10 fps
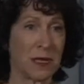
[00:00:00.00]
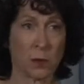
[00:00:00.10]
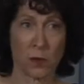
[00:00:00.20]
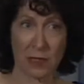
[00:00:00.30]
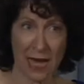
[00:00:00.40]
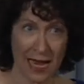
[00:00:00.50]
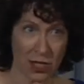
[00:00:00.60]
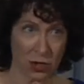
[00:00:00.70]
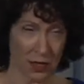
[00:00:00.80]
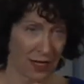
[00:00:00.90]
that were
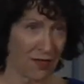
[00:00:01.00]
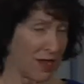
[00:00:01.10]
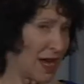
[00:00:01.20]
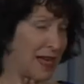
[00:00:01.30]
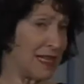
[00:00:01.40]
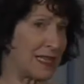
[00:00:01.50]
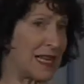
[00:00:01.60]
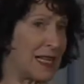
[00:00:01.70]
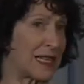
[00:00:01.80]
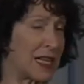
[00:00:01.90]
national, like in the United
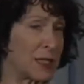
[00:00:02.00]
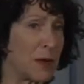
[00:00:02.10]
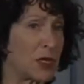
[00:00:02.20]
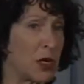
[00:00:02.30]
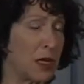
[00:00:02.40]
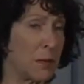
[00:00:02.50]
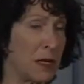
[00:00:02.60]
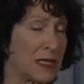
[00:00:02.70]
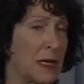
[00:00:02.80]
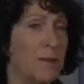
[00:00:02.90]
States, like Special
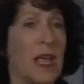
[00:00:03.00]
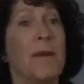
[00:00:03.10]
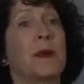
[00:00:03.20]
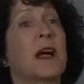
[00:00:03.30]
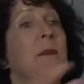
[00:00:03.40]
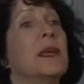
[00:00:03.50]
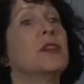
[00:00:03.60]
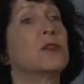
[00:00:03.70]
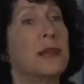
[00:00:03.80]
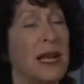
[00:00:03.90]
Olympics, have become
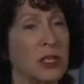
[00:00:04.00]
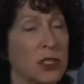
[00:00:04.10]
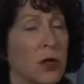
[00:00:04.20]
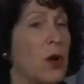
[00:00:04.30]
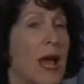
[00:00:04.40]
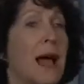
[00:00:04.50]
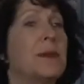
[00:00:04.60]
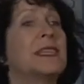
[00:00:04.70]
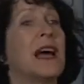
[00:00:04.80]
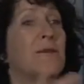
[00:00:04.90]
international, or
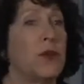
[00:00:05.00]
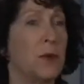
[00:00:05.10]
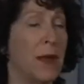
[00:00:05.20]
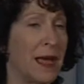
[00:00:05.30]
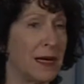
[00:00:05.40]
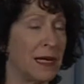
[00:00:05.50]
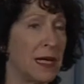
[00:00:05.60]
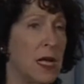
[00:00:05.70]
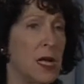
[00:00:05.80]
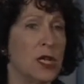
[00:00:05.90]
Habitat for
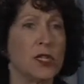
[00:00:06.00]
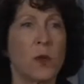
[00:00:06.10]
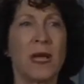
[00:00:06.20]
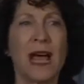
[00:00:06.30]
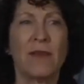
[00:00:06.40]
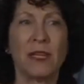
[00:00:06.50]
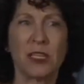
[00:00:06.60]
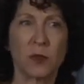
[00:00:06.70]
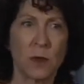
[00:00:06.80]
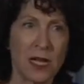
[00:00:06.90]
Humanity. So we have
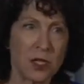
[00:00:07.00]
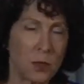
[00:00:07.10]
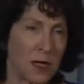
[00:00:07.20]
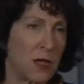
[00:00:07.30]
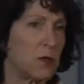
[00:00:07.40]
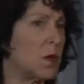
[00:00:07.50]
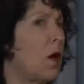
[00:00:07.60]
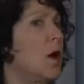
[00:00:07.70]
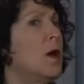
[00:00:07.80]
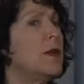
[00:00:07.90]
these threads running through
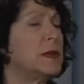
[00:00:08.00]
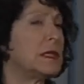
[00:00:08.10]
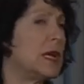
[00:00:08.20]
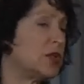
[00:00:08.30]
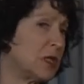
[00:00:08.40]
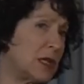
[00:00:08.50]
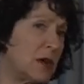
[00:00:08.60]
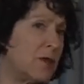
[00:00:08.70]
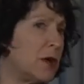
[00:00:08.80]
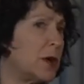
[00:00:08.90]
all these nations
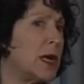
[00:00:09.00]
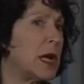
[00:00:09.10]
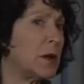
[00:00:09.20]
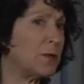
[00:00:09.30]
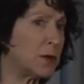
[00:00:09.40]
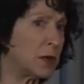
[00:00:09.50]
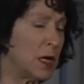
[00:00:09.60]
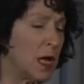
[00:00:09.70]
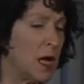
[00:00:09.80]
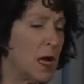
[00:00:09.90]
that are very helpful.
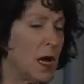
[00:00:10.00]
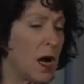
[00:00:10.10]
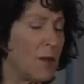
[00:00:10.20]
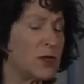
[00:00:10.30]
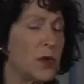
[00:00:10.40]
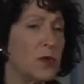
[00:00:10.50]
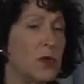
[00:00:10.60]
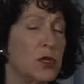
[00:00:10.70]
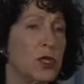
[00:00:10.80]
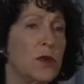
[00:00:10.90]
So
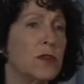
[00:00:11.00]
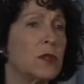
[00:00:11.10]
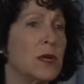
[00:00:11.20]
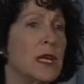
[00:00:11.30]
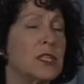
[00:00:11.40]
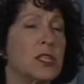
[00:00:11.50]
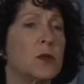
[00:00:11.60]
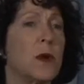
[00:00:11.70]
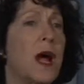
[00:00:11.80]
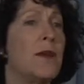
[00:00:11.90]
service learning is
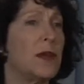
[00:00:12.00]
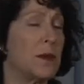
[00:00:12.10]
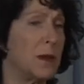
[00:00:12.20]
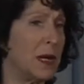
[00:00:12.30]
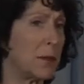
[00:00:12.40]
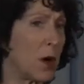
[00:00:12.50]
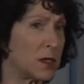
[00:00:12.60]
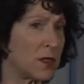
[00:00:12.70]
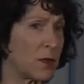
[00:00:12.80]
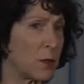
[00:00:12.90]
thriving in many
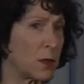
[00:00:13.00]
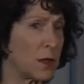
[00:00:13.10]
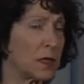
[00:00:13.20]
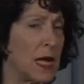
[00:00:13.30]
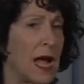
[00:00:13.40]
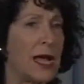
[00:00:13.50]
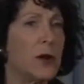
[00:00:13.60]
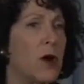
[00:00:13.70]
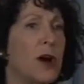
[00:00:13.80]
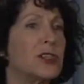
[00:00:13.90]
parts of the world. I
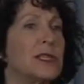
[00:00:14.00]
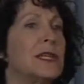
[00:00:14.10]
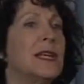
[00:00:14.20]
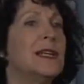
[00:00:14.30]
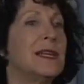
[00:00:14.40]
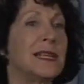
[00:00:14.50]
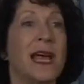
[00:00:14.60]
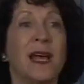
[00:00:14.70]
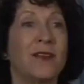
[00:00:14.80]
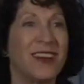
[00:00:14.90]
hear Argentina is
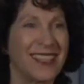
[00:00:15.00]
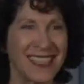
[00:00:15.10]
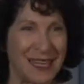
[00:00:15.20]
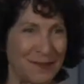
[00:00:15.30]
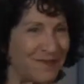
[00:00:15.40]
ahead of us.